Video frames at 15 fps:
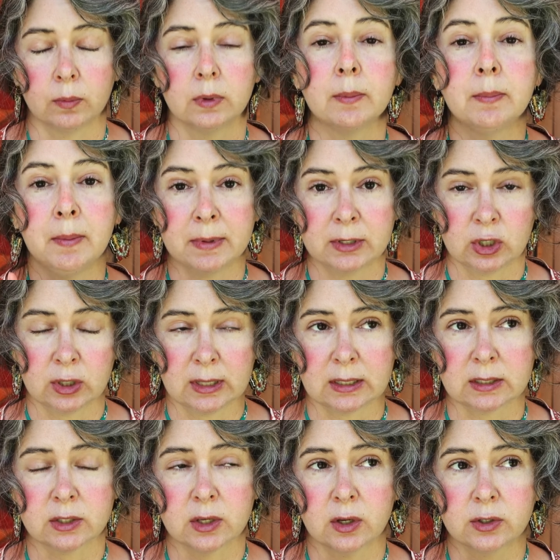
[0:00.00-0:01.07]
mention
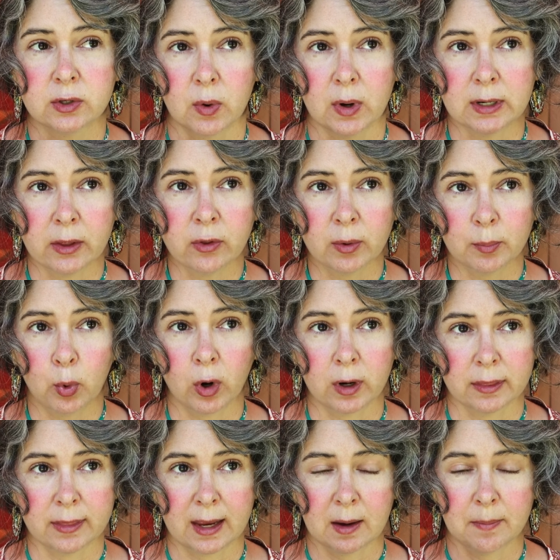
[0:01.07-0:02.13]
this. So another
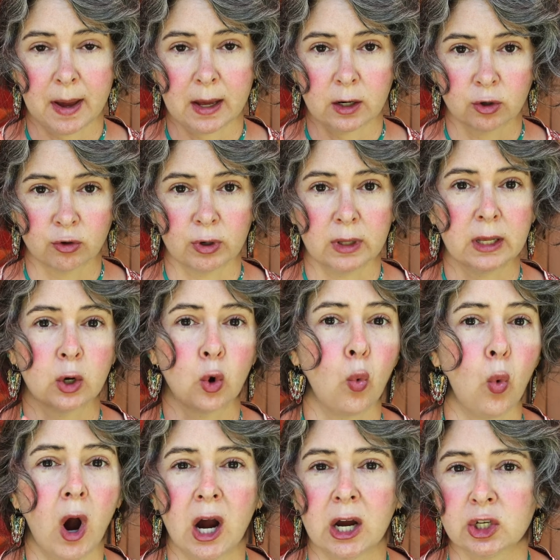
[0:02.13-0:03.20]
important thing about acrylic
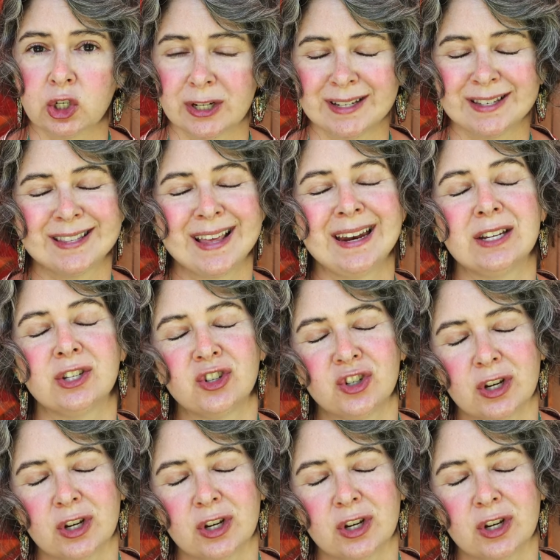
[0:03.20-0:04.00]
gouache is that it's